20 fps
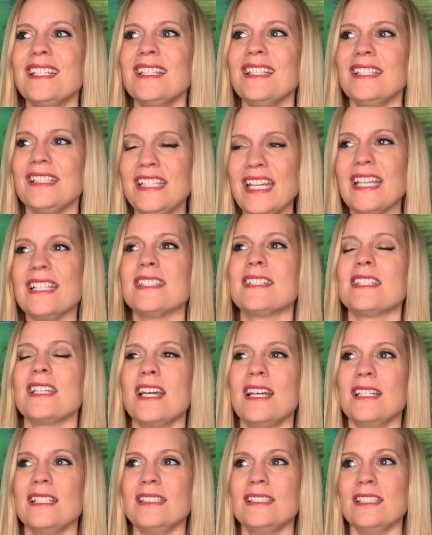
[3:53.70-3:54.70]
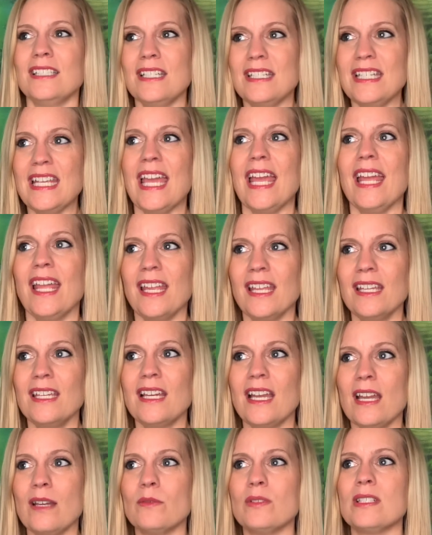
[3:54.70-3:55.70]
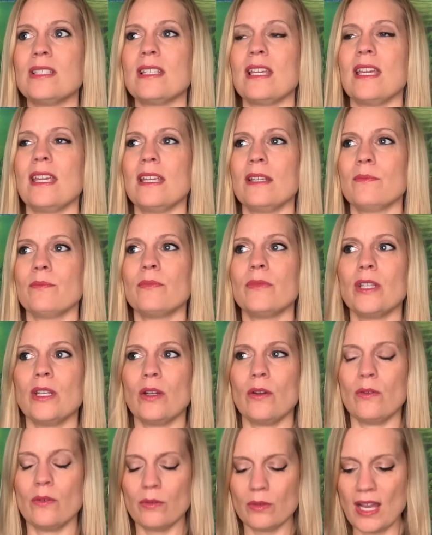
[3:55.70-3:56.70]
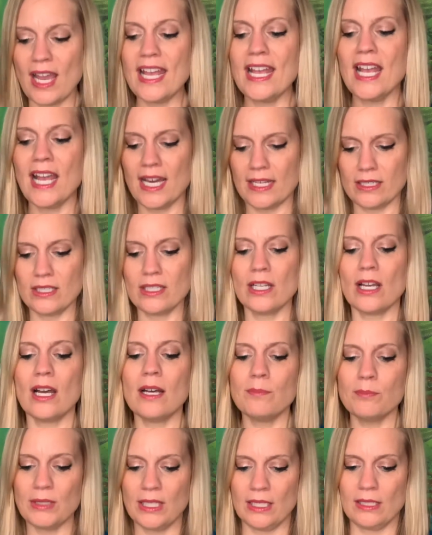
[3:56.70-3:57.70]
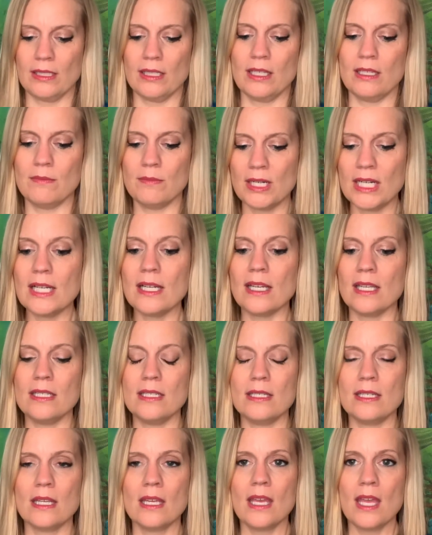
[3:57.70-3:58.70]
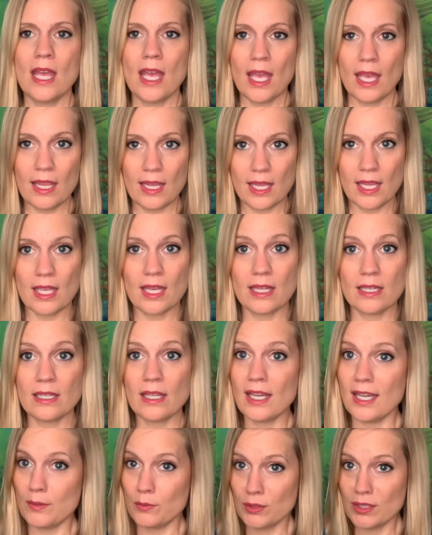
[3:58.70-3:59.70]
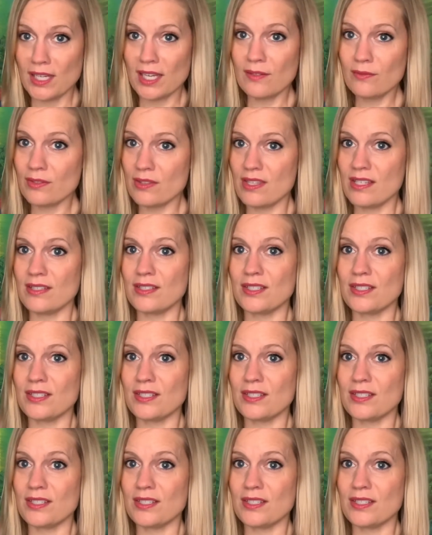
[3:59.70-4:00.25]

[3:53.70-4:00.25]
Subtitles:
Yes, today I was like, I had a topic in mind, and I will cover this